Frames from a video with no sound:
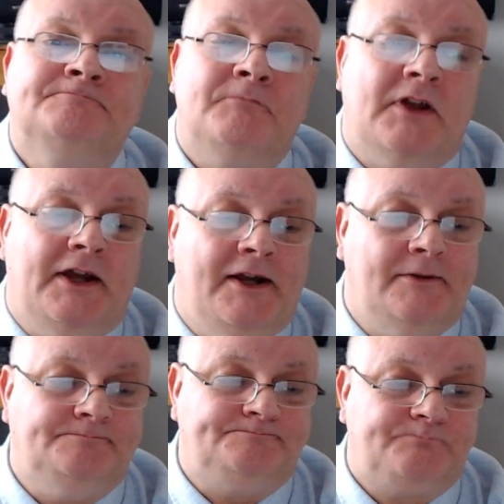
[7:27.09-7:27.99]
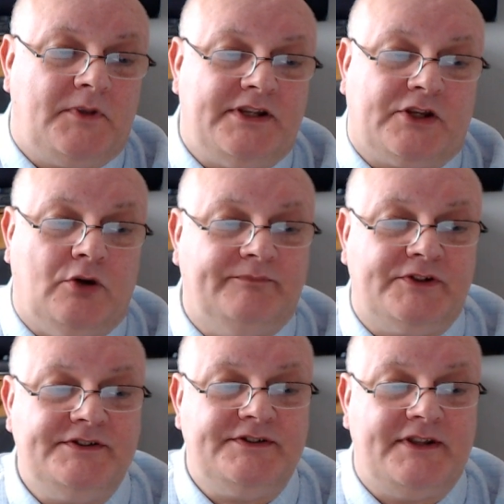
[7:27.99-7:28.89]
and you're
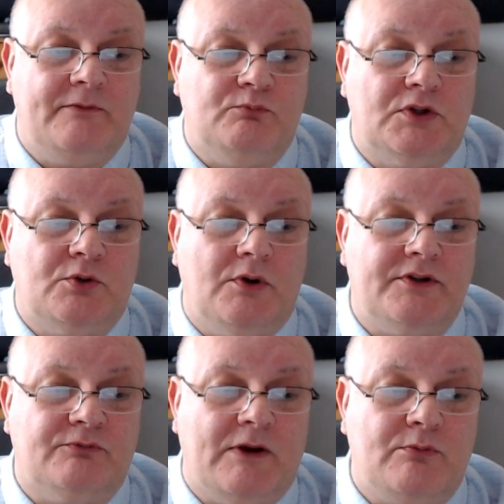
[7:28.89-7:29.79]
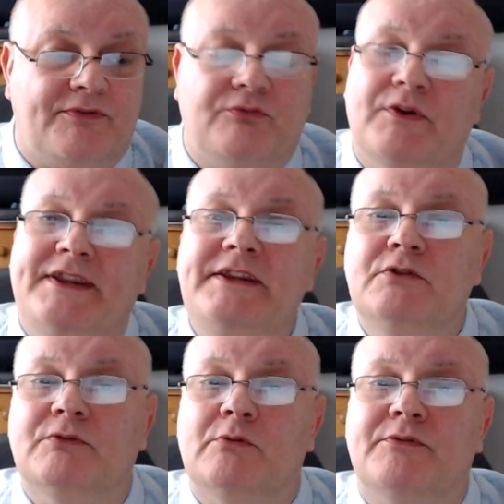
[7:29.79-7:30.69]
confident, then we'll go on to round 3.
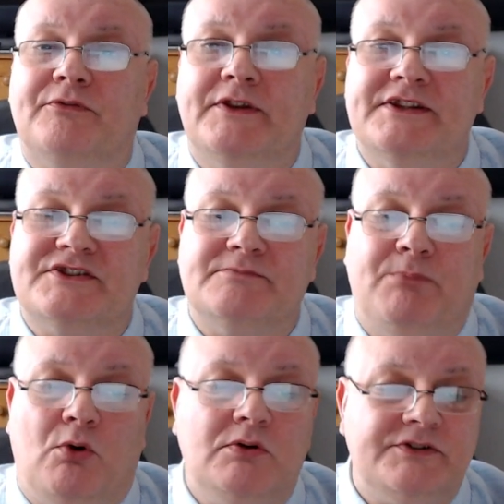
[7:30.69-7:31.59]
Round 3 is sport.